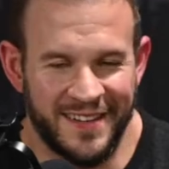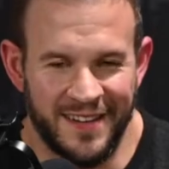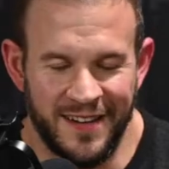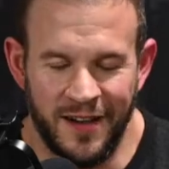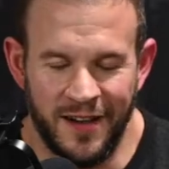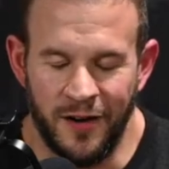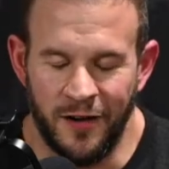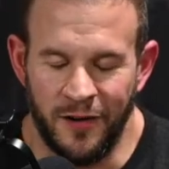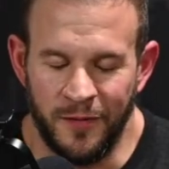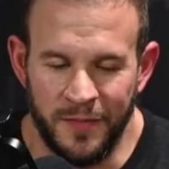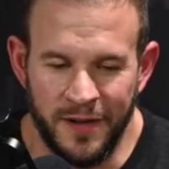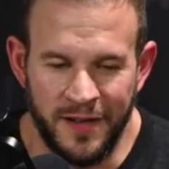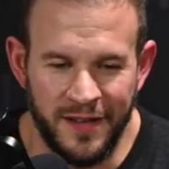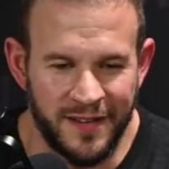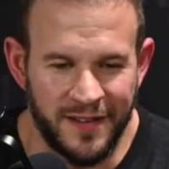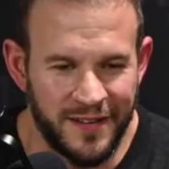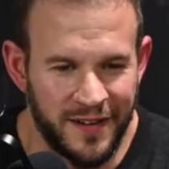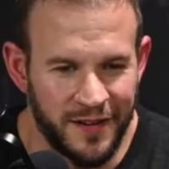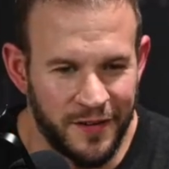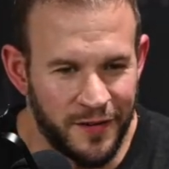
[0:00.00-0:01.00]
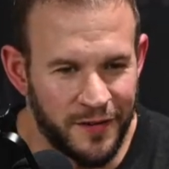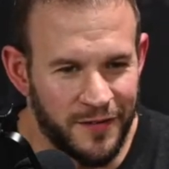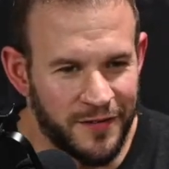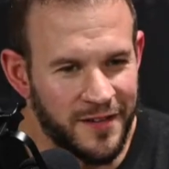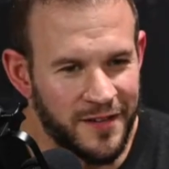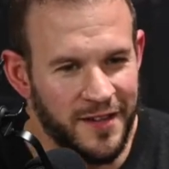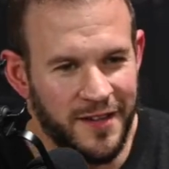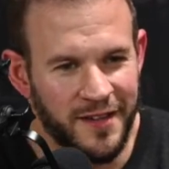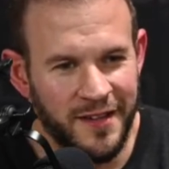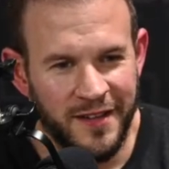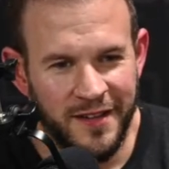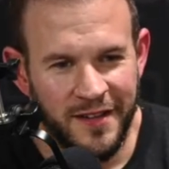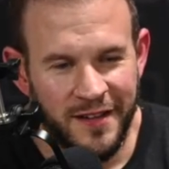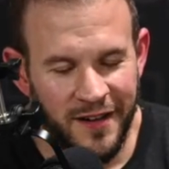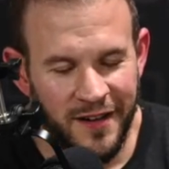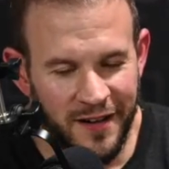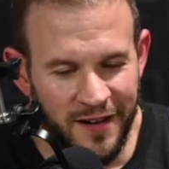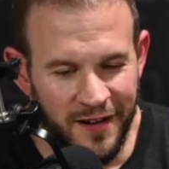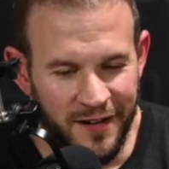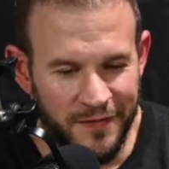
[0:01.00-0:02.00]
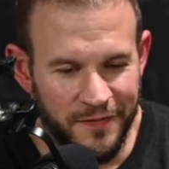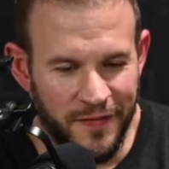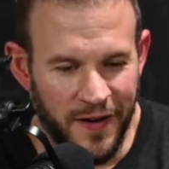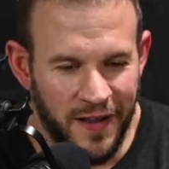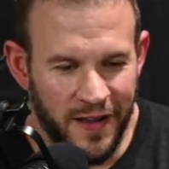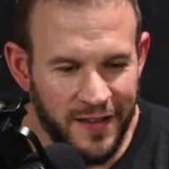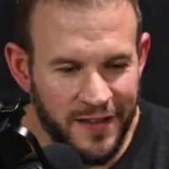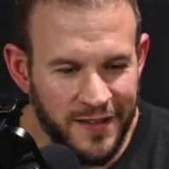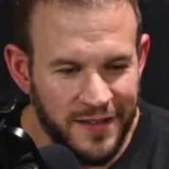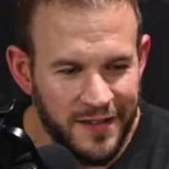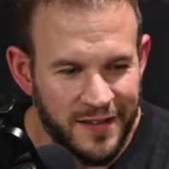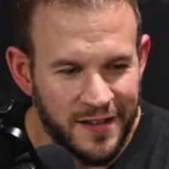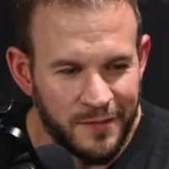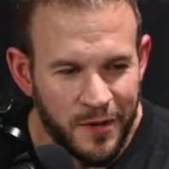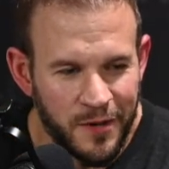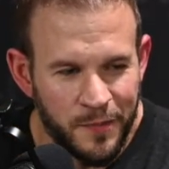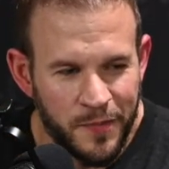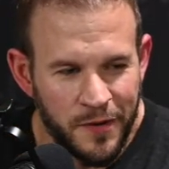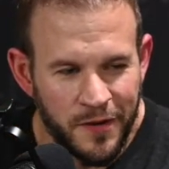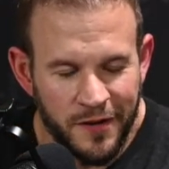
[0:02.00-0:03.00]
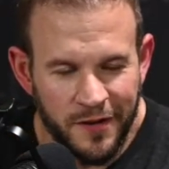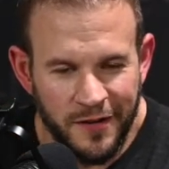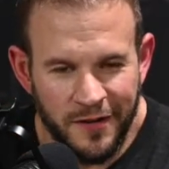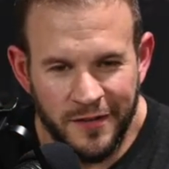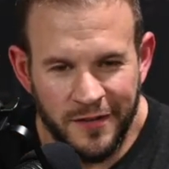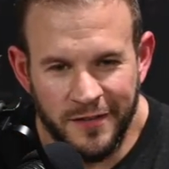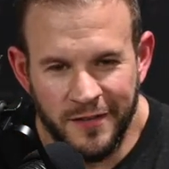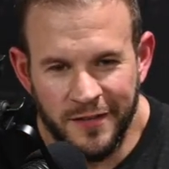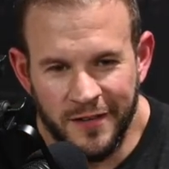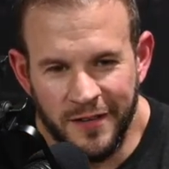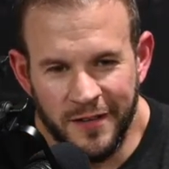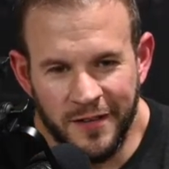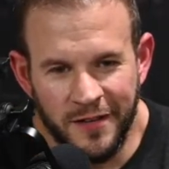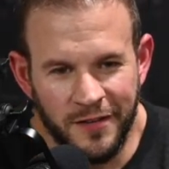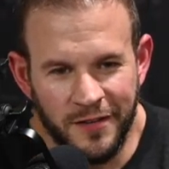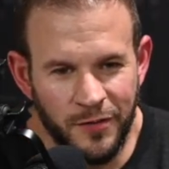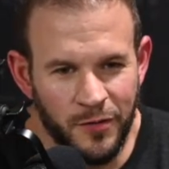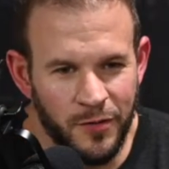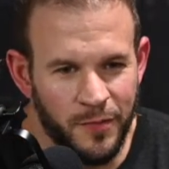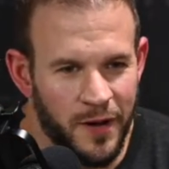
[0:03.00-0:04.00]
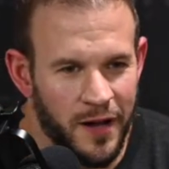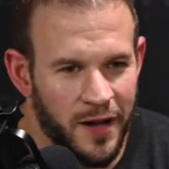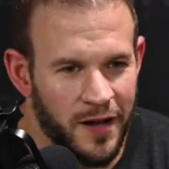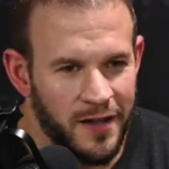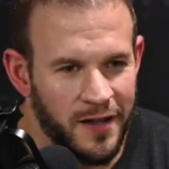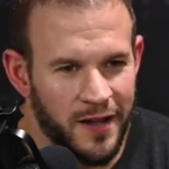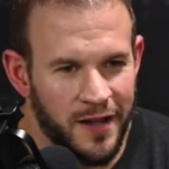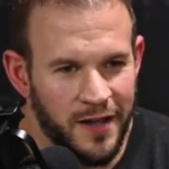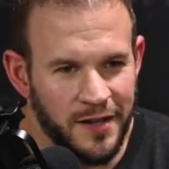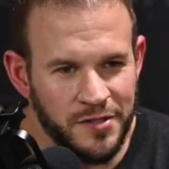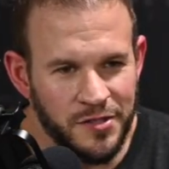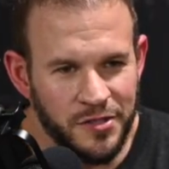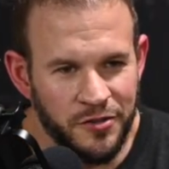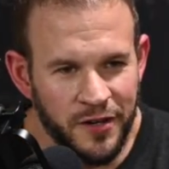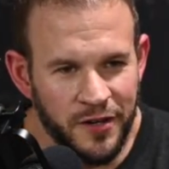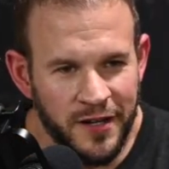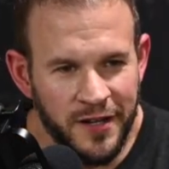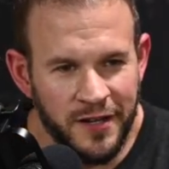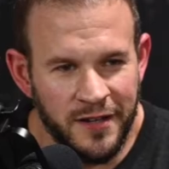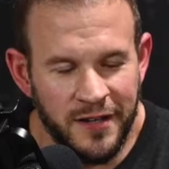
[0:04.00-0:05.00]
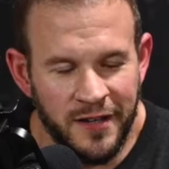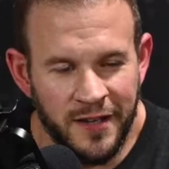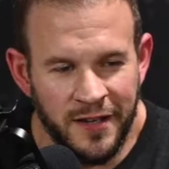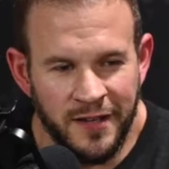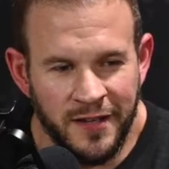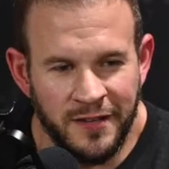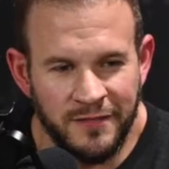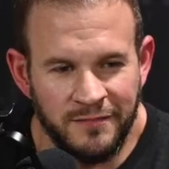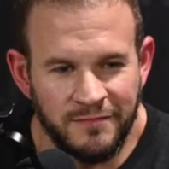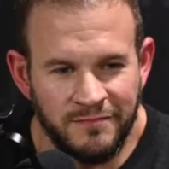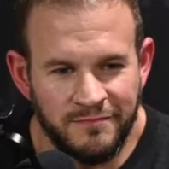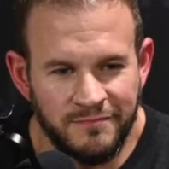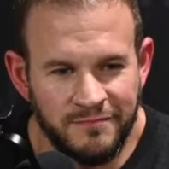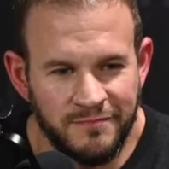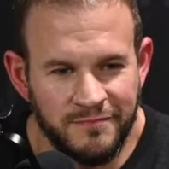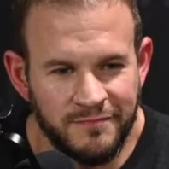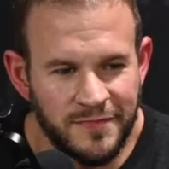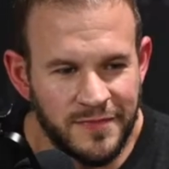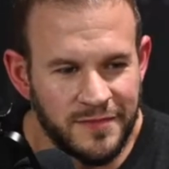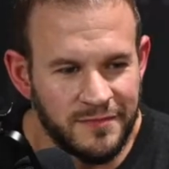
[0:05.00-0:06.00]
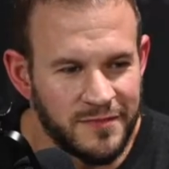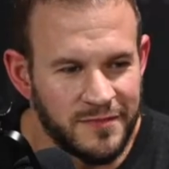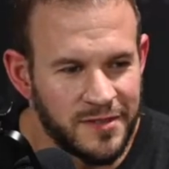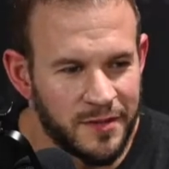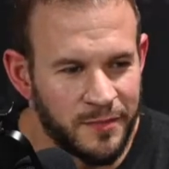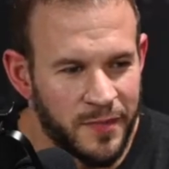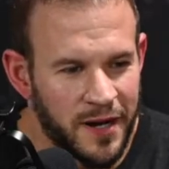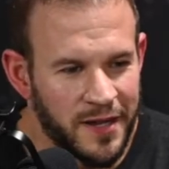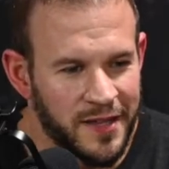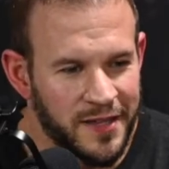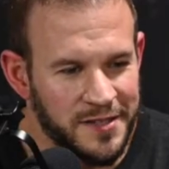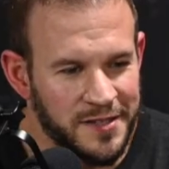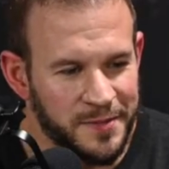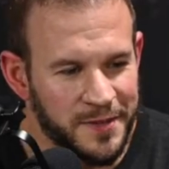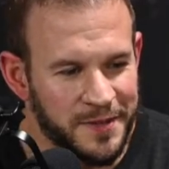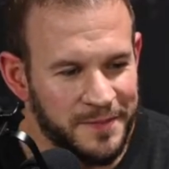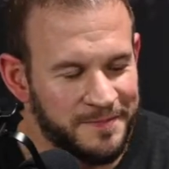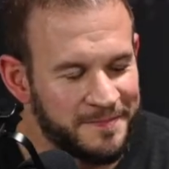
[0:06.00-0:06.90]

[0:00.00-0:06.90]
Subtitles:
Oh, man, I know. Finally get to come up here, do the podcast, train, and somebody hits me.